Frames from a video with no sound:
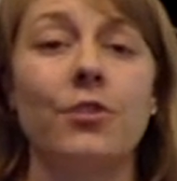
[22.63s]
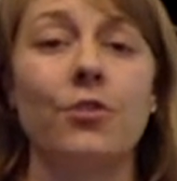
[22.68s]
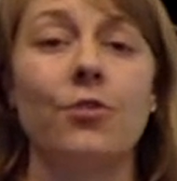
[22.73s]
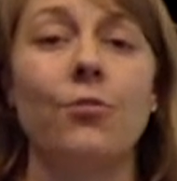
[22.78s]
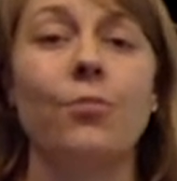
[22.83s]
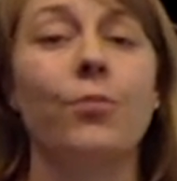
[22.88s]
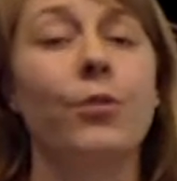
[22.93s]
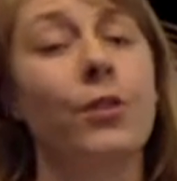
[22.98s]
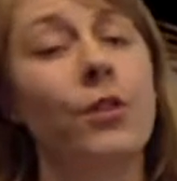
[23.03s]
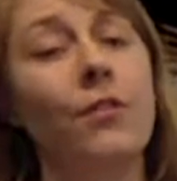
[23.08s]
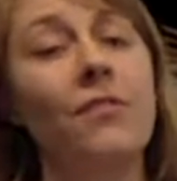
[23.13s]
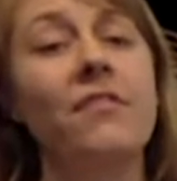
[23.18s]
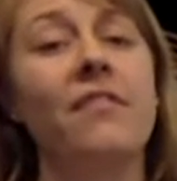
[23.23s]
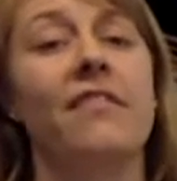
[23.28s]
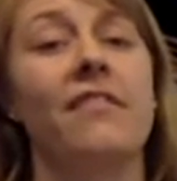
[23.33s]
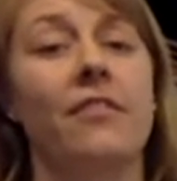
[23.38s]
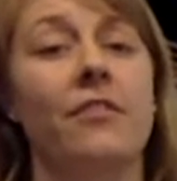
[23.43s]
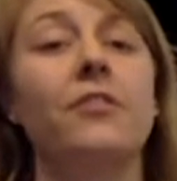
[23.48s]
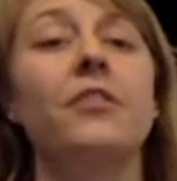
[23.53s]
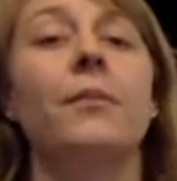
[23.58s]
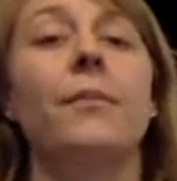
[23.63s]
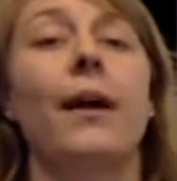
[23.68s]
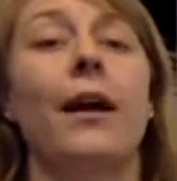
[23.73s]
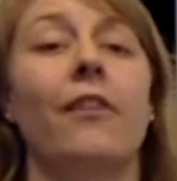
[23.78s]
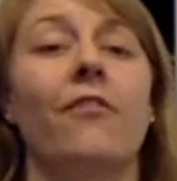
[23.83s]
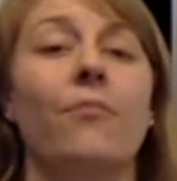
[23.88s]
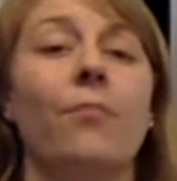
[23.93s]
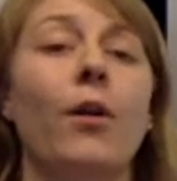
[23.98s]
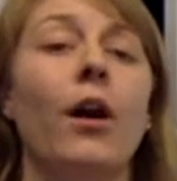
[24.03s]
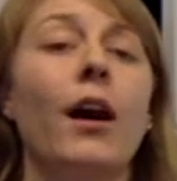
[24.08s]
to produce a certain
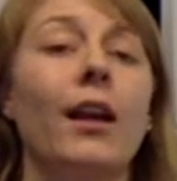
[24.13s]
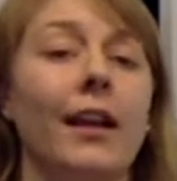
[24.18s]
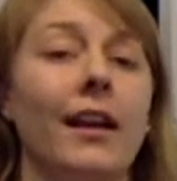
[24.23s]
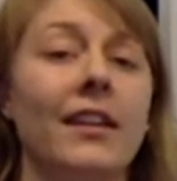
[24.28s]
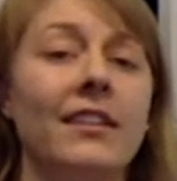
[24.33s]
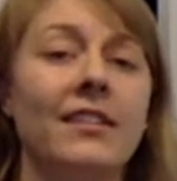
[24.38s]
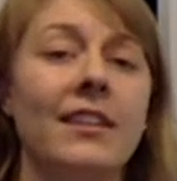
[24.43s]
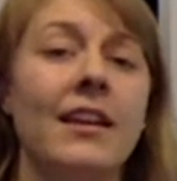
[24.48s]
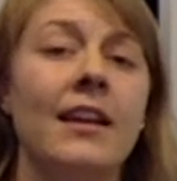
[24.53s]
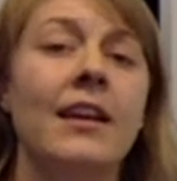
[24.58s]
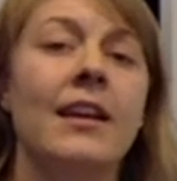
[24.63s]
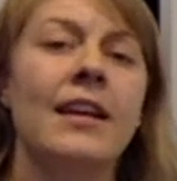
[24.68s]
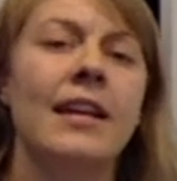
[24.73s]
amount of product,